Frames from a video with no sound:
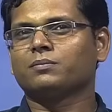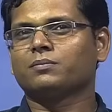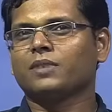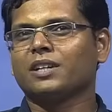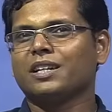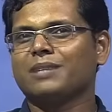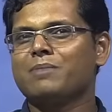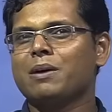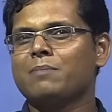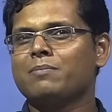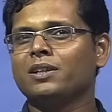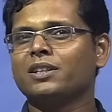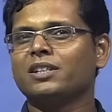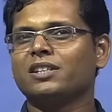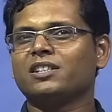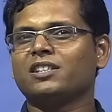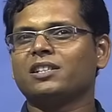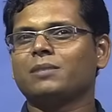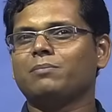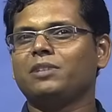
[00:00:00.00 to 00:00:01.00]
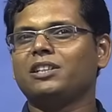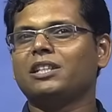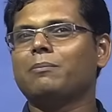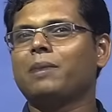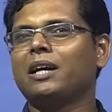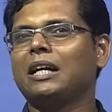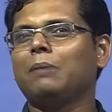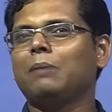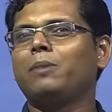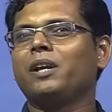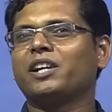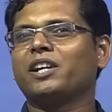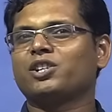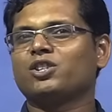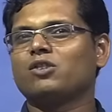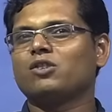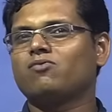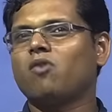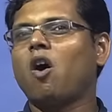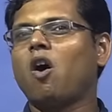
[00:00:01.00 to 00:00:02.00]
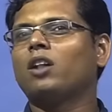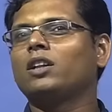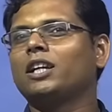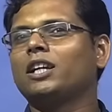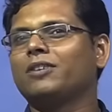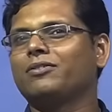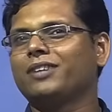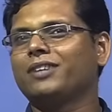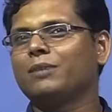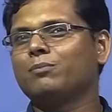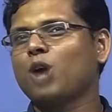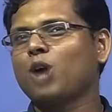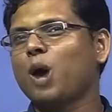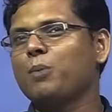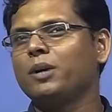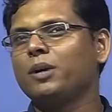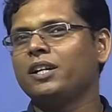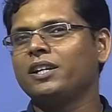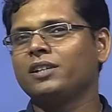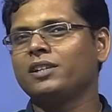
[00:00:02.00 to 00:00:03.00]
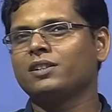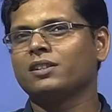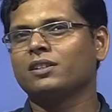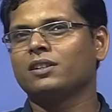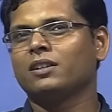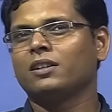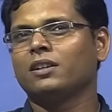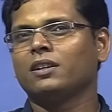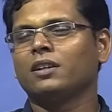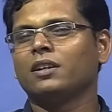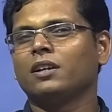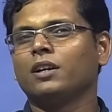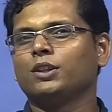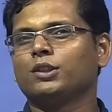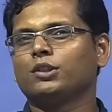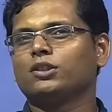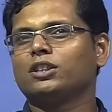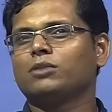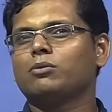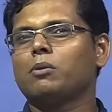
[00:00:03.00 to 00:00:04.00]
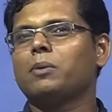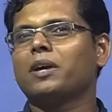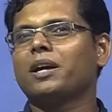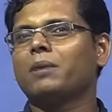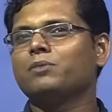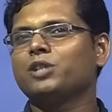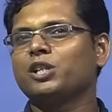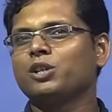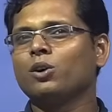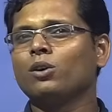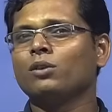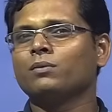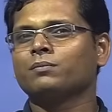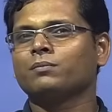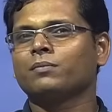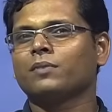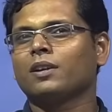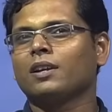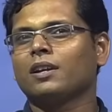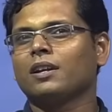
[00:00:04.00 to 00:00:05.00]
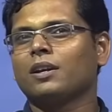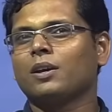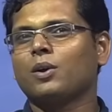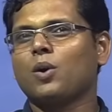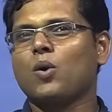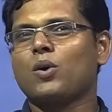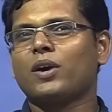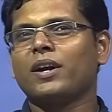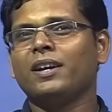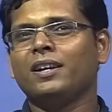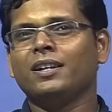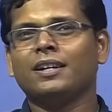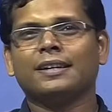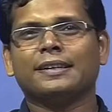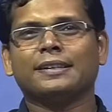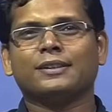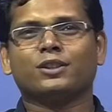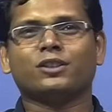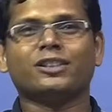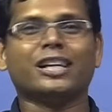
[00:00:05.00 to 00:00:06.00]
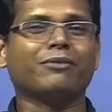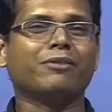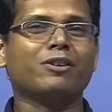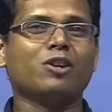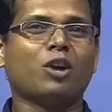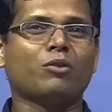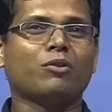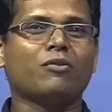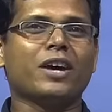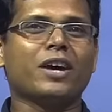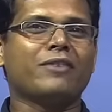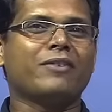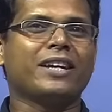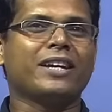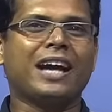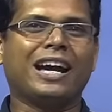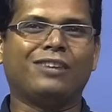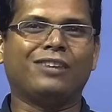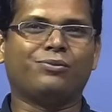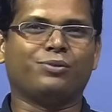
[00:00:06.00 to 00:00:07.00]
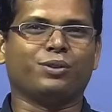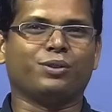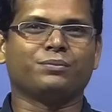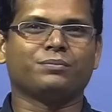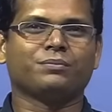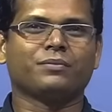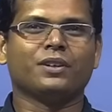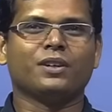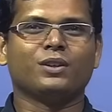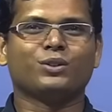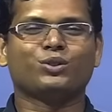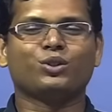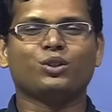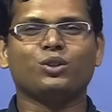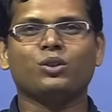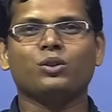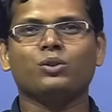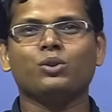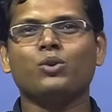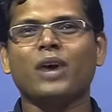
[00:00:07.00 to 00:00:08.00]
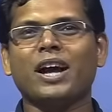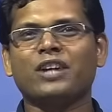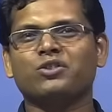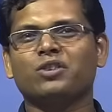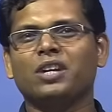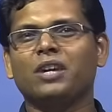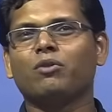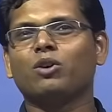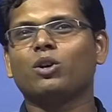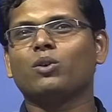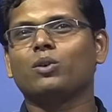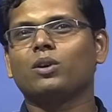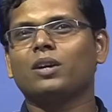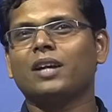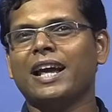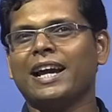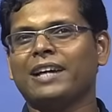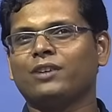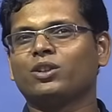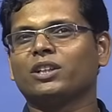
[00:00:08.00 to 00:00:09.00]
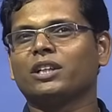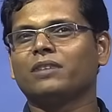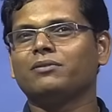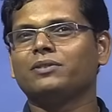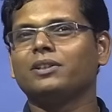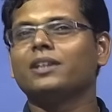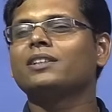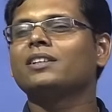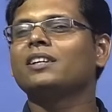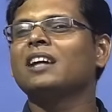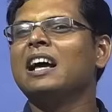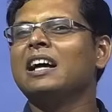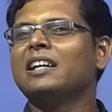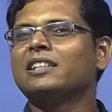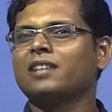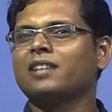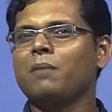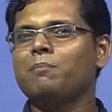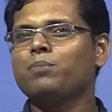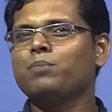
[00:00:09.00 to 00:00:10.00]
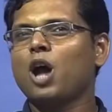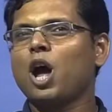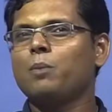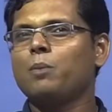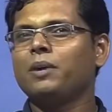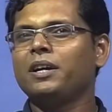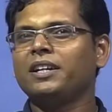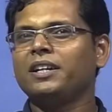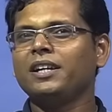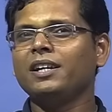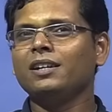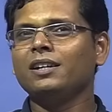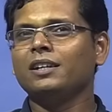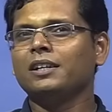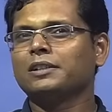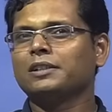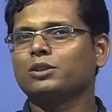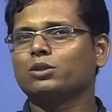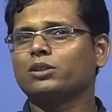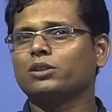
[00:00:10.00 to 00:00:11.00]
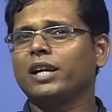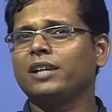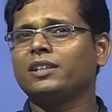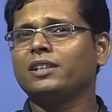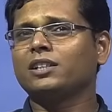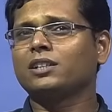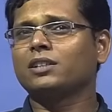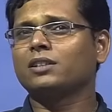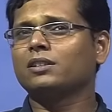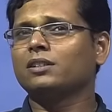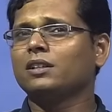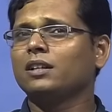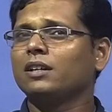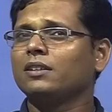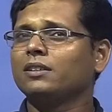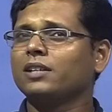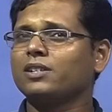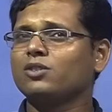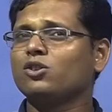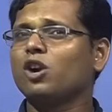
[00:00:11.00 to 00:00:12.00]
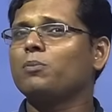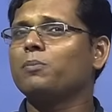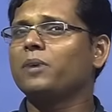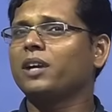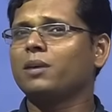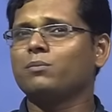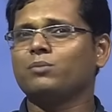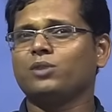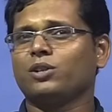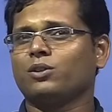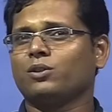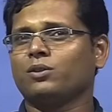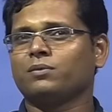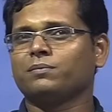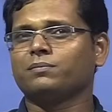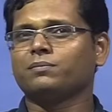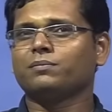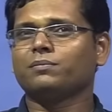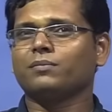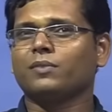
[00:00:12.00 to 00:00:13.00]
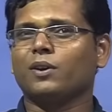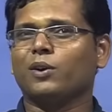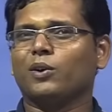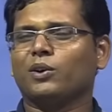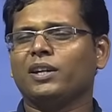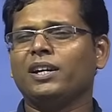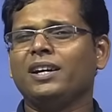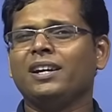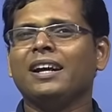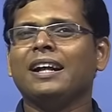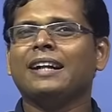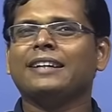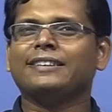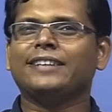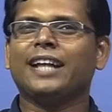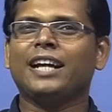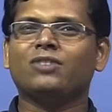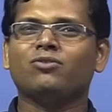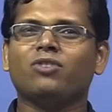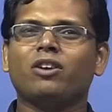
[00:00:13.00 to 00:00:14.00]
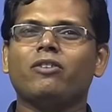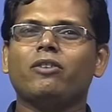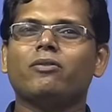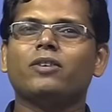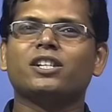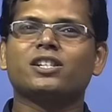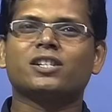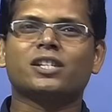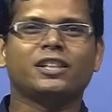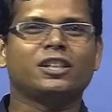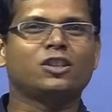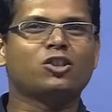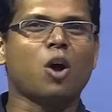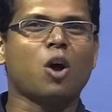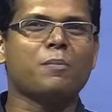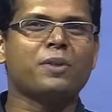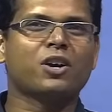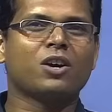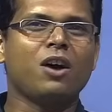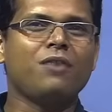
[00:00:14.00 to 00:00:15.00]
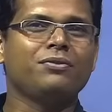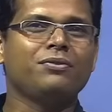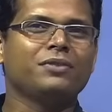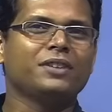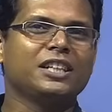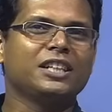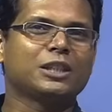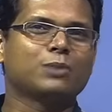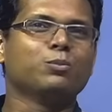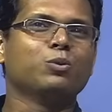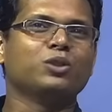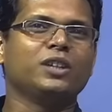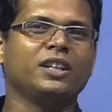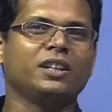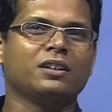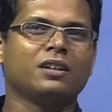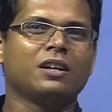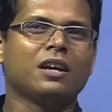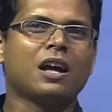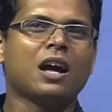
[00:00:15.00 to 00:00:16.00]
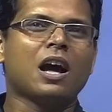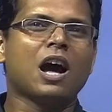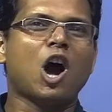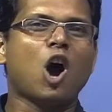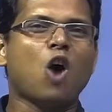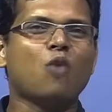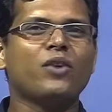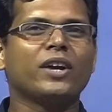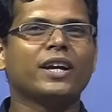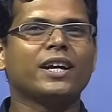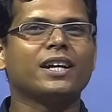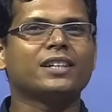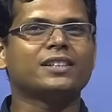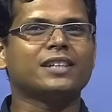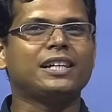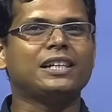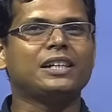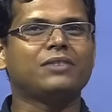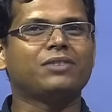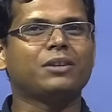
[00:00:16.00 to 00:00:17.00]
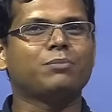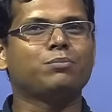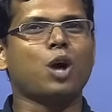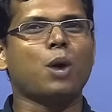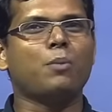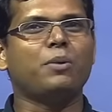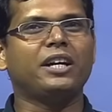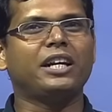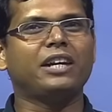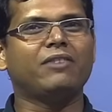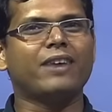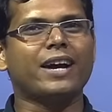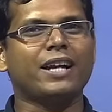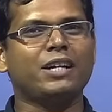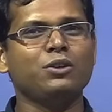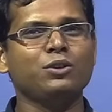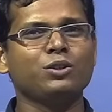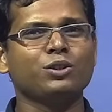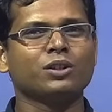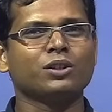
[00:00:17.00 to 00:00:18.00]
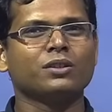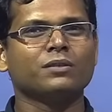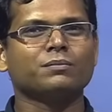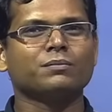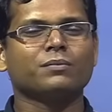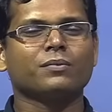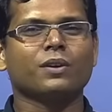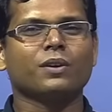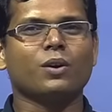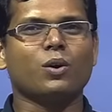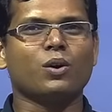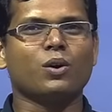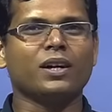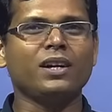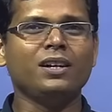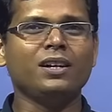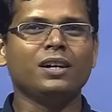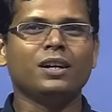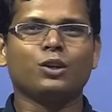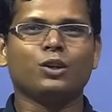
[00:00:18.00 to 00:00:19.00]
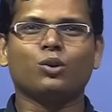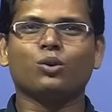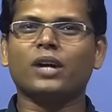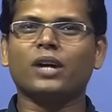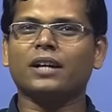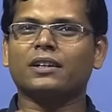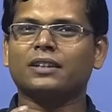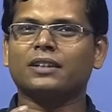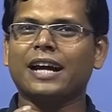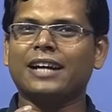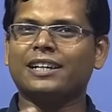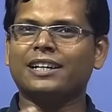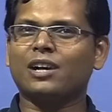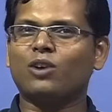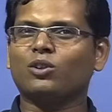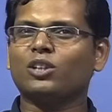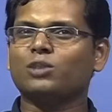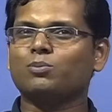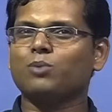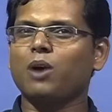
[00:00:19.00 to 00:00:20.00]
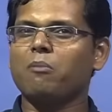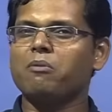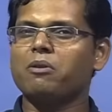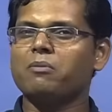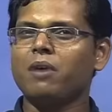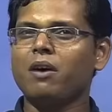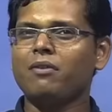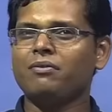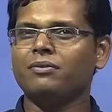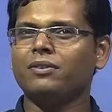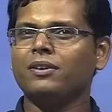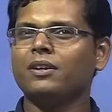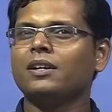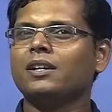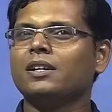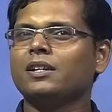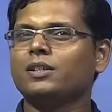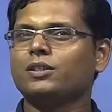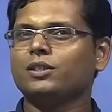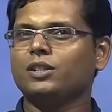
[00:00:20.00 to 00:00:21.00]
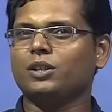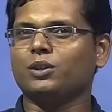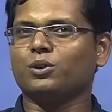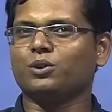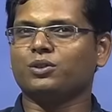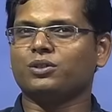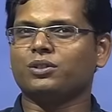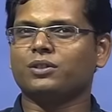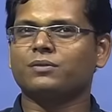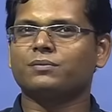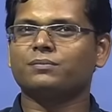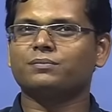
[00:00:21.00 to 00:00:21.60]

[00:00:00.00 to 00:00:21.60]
Remember, this is simply the multiplication of all the different probabilities. So this will become 0. Okay, so that will not be very helpful. So you actually would like to give it some probability so that this does not become 0. Okay, that's where we will study the topic of smoothing, how we can assign different probability values, okay, to get around this problem of zeros.